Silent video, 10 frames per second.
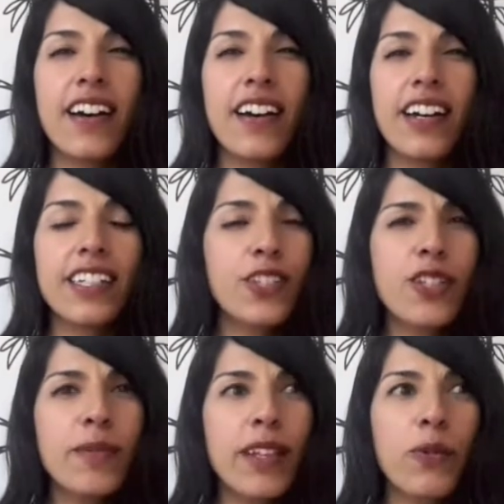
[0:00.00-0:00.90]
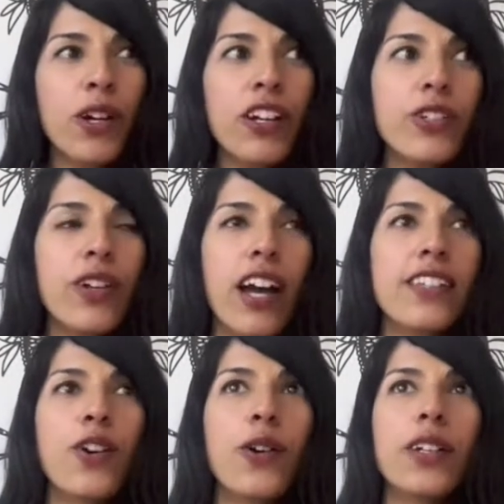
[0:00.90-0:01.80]
excuse me, like, where are you
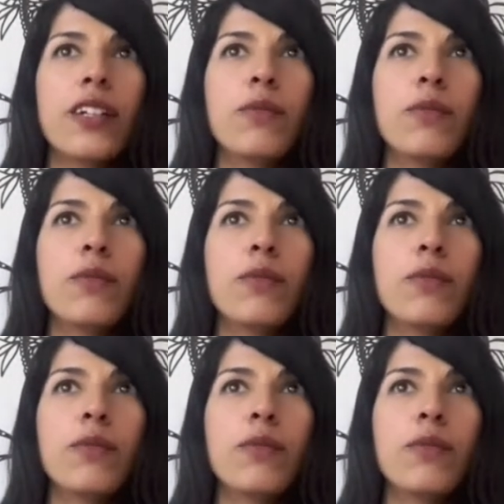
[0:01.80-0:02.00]
guys going?